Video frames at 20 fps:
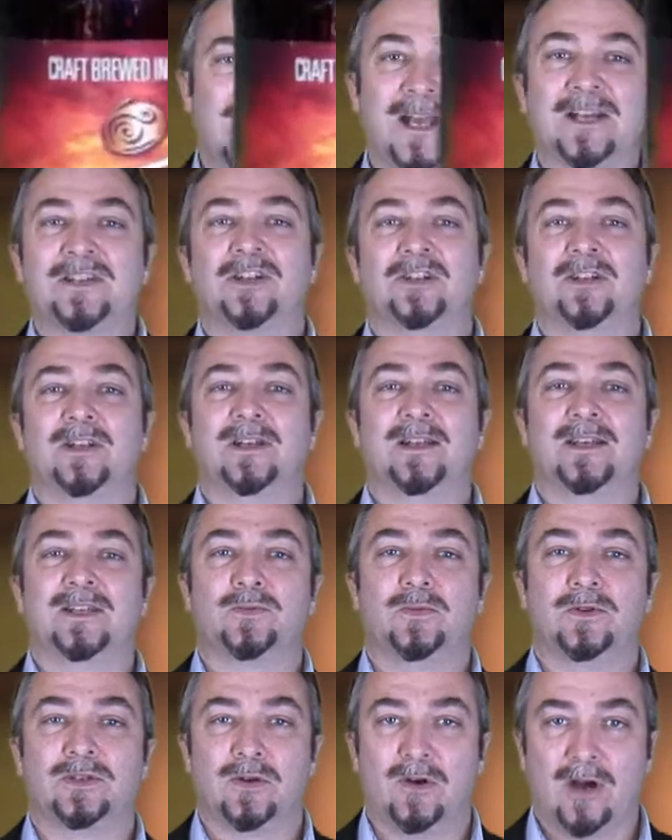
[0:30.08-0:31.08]
Next on the
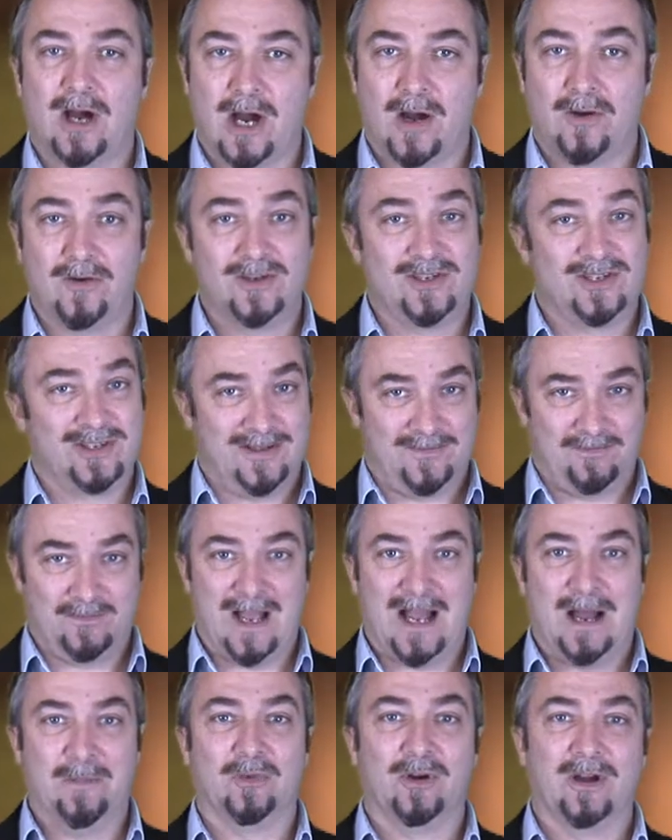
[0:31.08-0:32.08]
list was O'Hara's
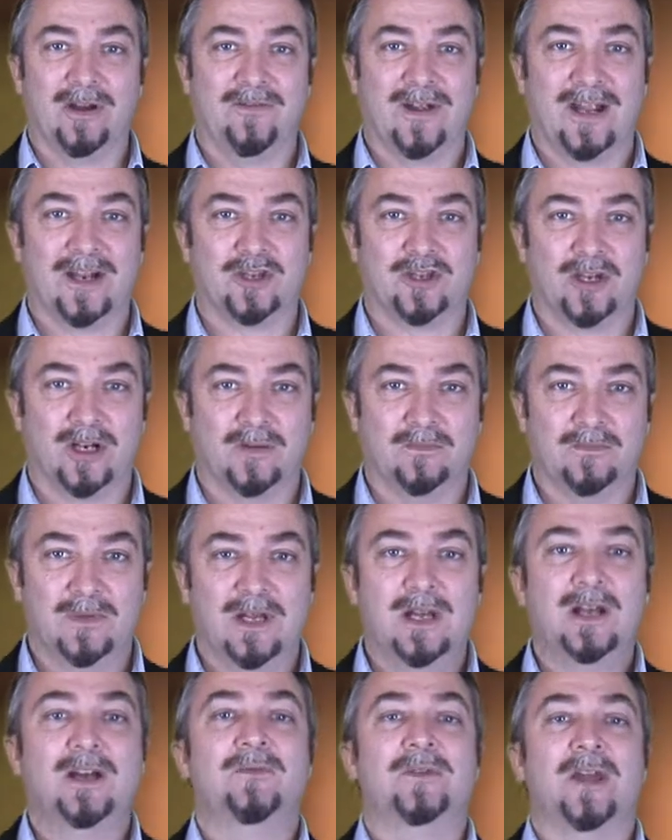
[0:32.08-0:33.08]
Amber Adventure.
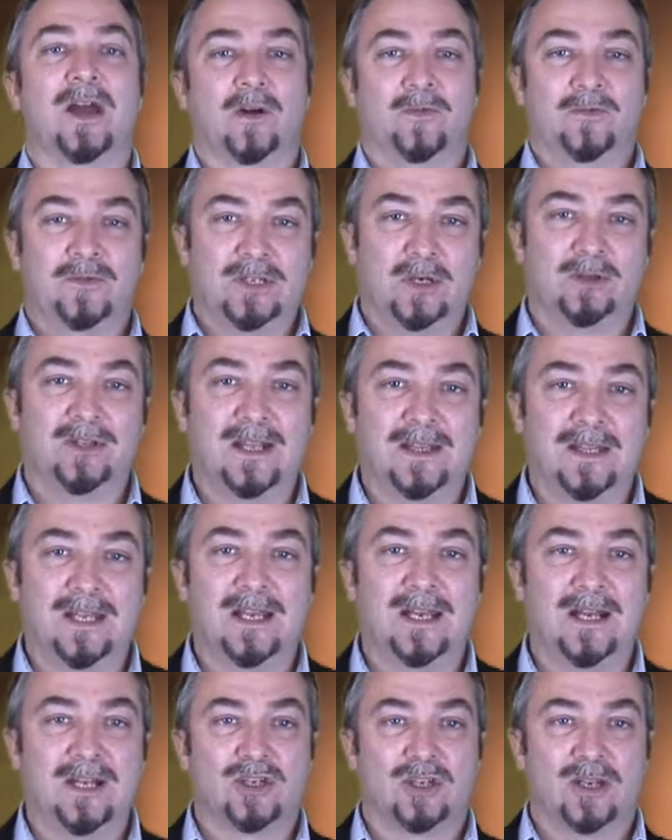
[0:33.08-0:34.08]
Now, don't let the
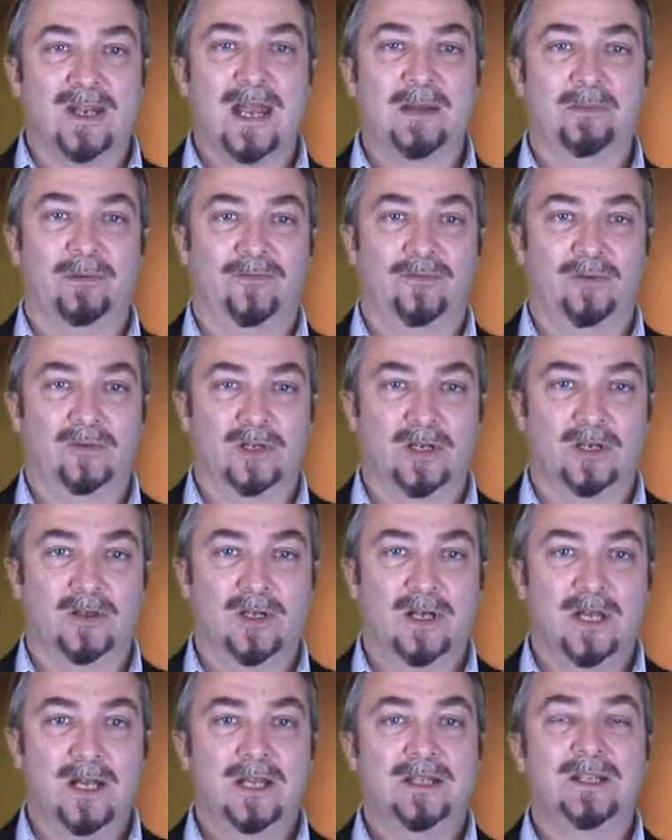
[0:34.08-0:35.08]
kitsch label fool you.
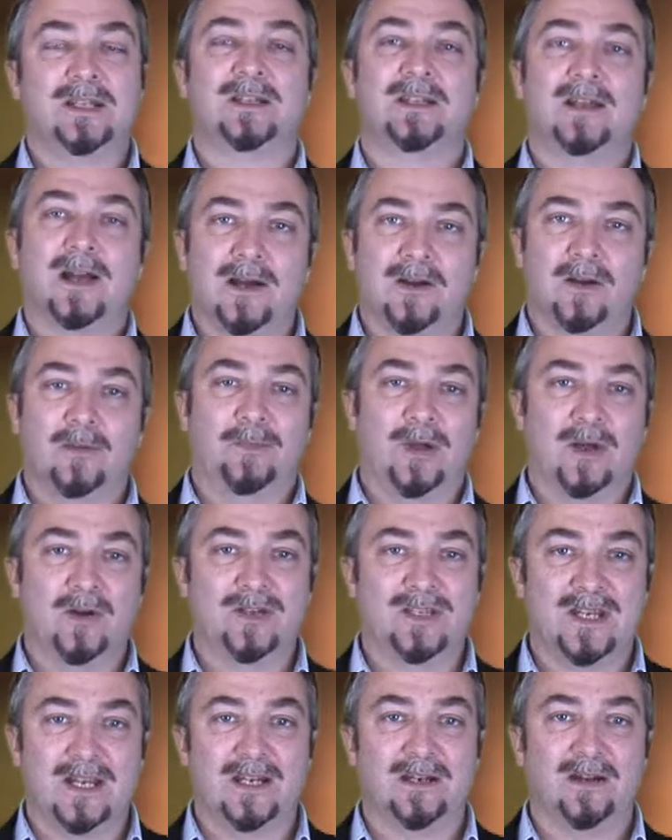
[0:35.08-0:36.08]
This lager
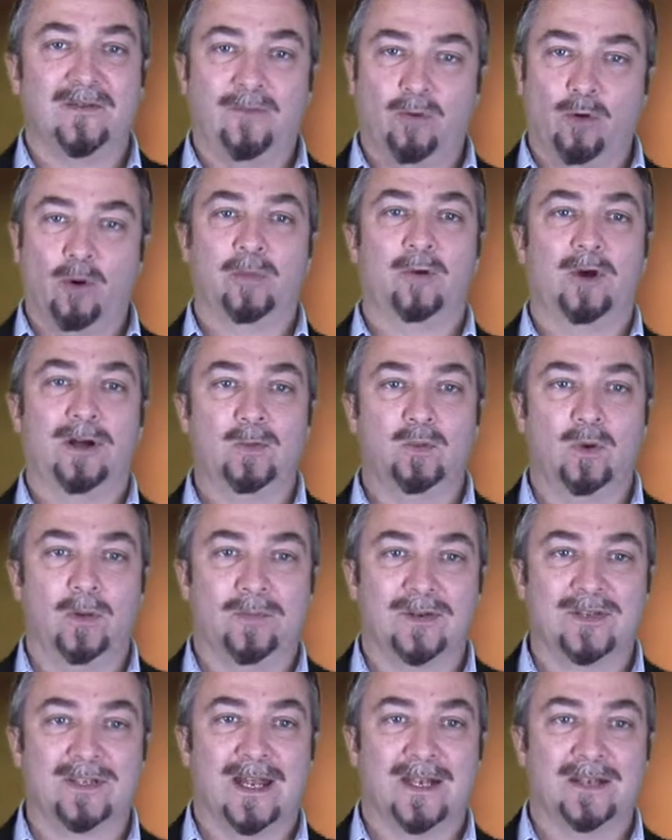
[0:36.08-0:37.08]
bows in at
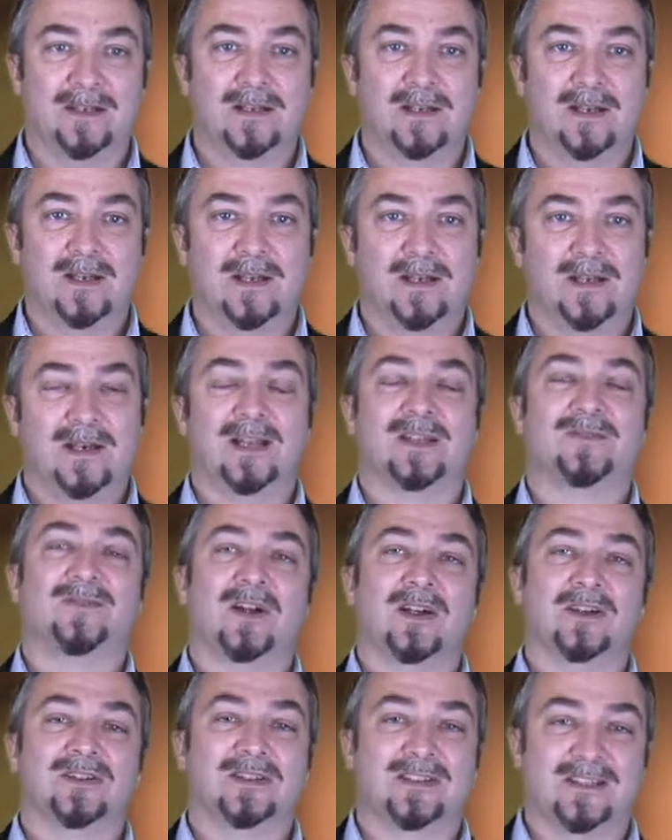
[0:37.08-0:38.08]
4.1%, and as
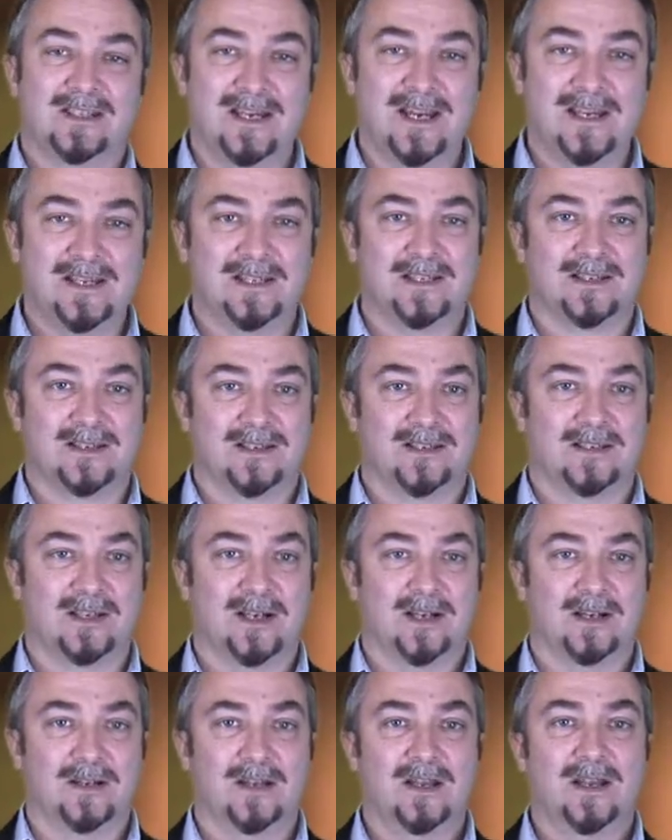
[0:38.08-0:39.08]
far as its taste is
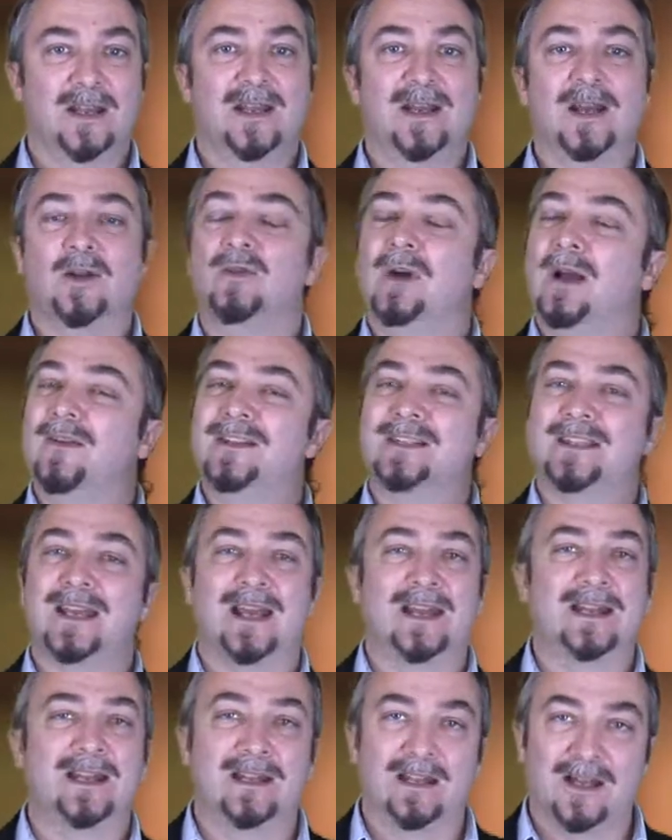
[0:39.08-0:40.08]
concerned, it rivals
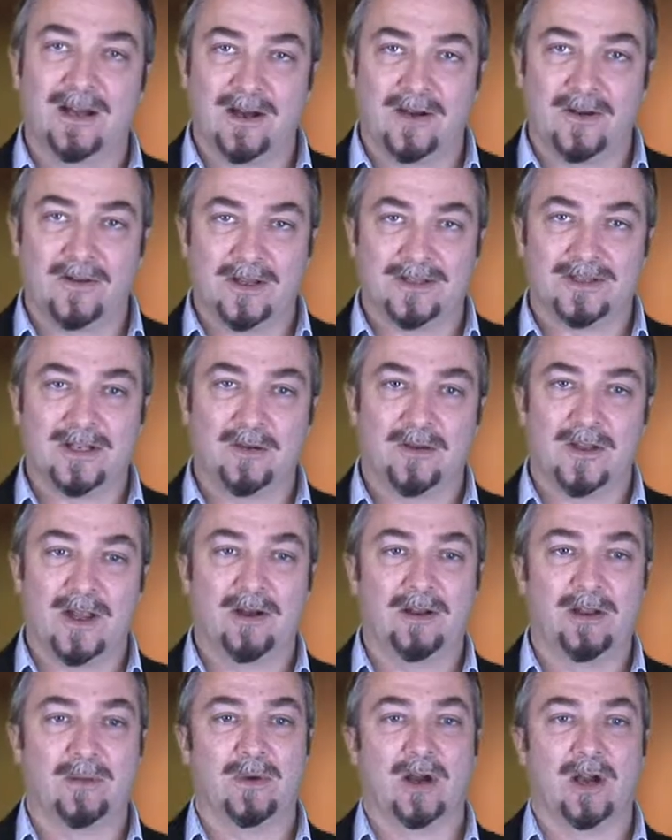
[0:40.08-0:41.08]
any lager that's out
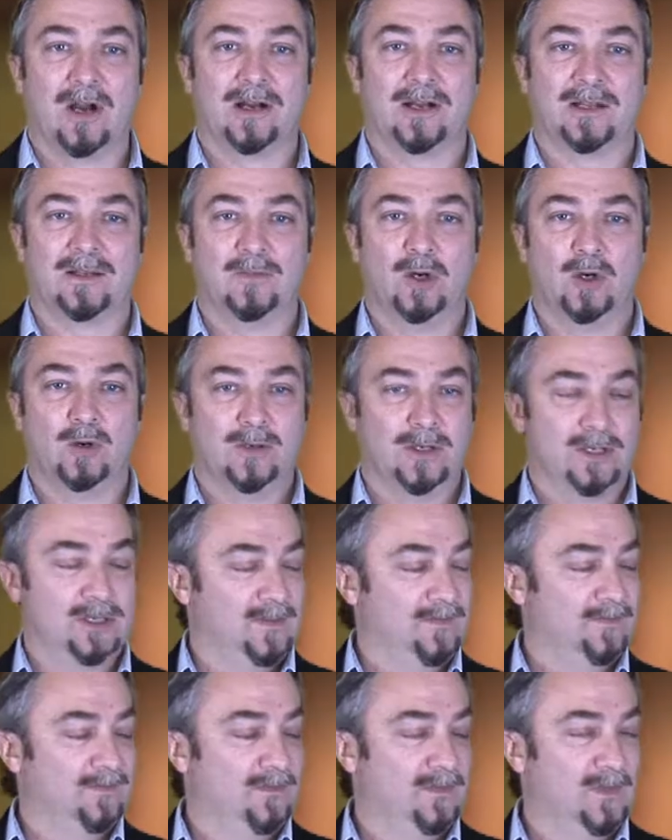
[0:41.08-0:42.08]
there on the market at the moment.